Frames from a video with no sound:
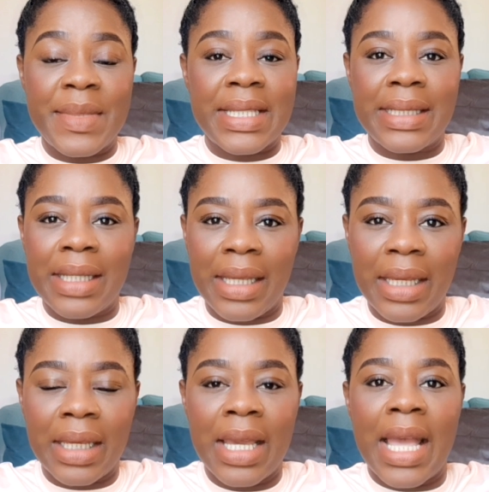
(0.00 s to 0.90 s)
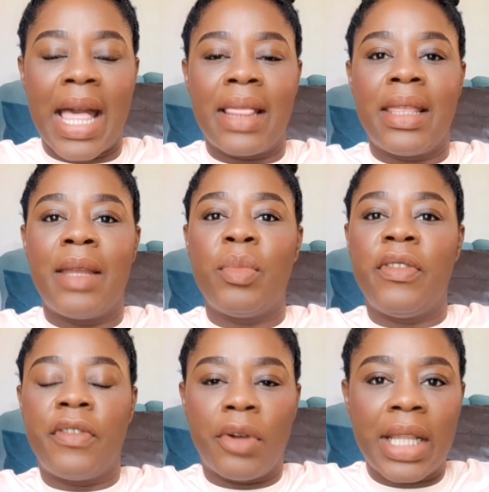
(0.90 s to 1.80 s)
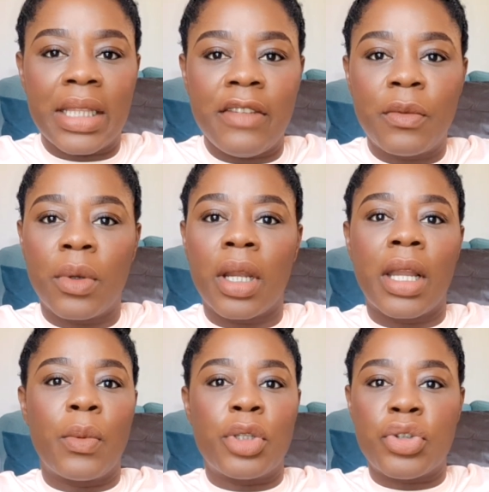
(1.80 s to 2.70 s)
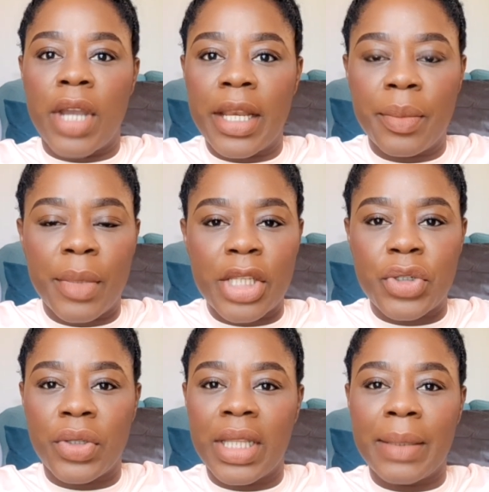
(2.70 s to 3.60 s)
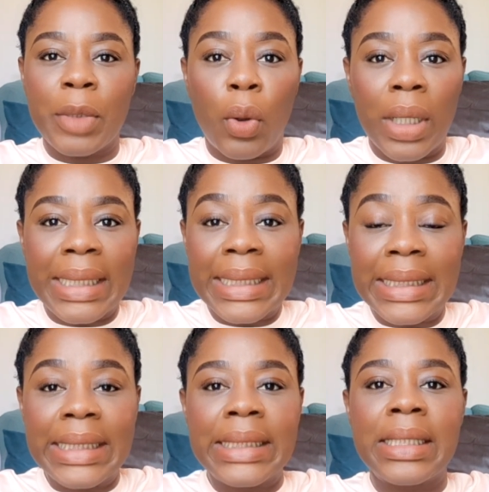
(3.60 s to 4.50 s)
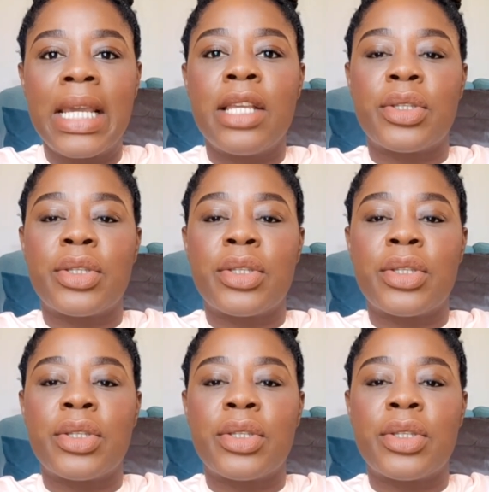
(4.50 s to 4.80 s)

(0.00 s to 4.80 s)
a day, and then before I leave work I would try to make sure that I'm all clean,